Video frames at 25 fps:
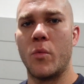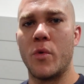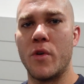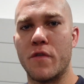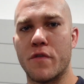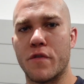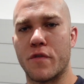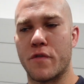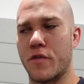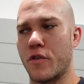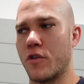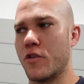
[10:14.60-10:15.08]
we
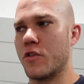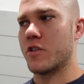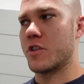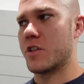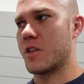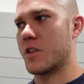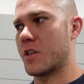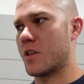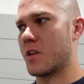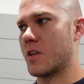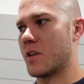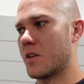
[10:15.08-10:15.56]

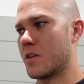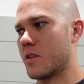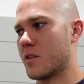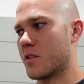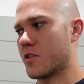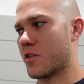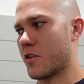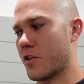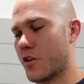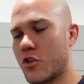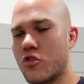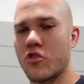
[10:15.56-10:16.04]
first
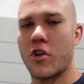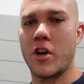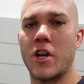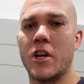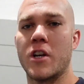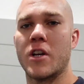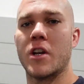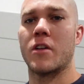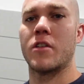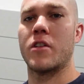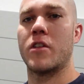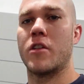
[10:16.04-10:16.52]
started
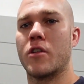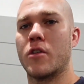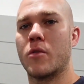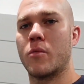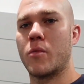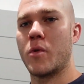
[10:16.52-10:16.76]
training down here,